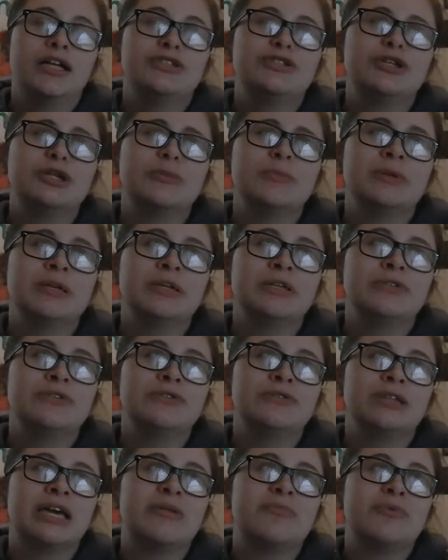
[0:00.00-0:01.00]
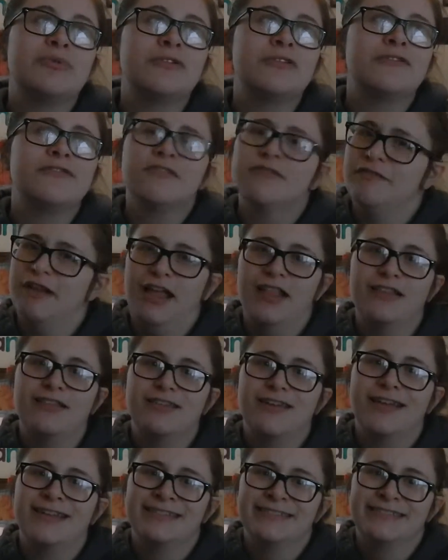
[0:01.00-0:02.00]
took me to Deadpool for
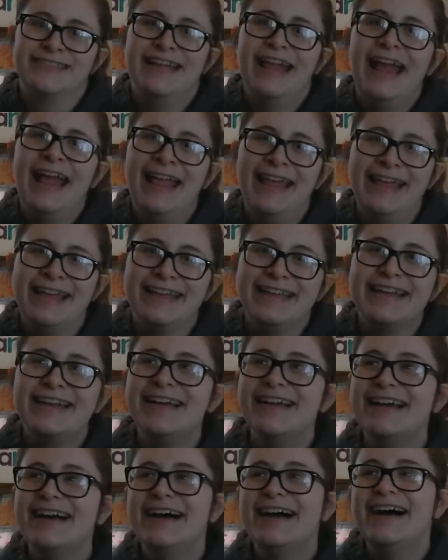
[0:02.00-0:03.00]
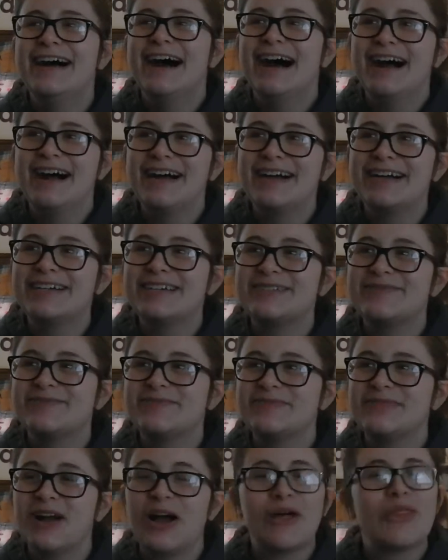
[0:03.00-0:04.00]
Valentine's Day.
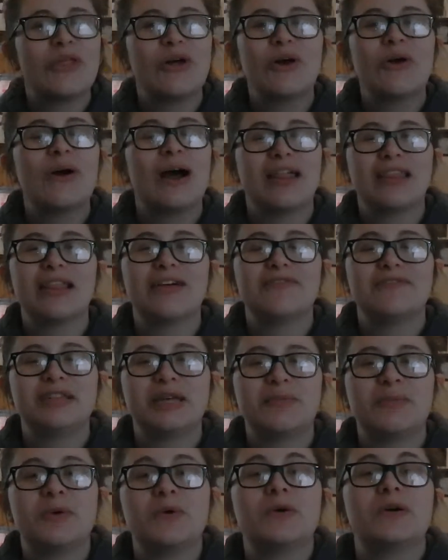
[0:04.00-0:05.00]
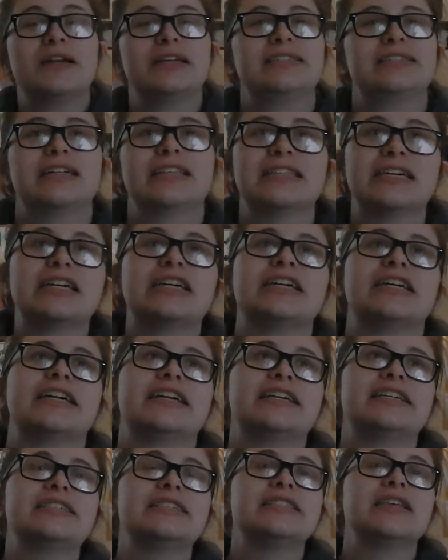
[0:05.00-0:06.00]
Although I love Deadpool, it's
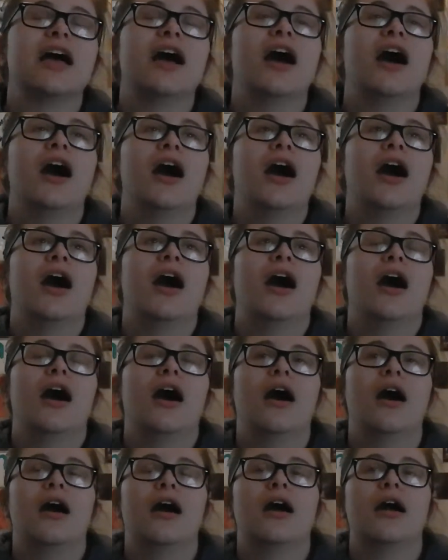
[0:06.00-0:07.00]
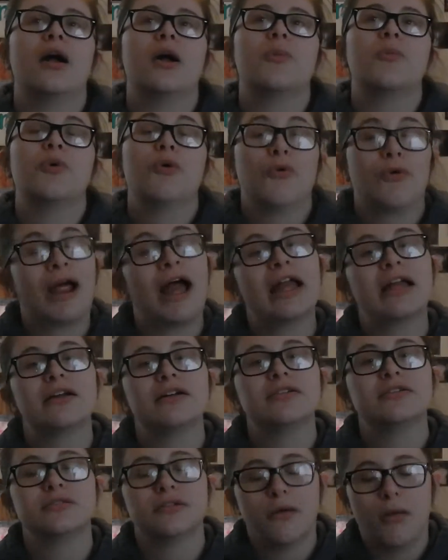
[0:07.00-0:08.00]
hilarious.
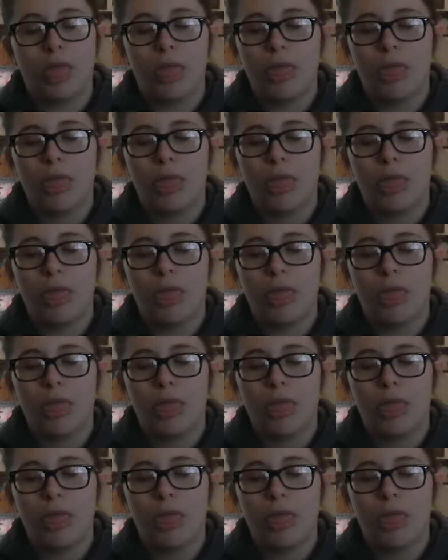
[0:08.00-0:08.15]
Ryan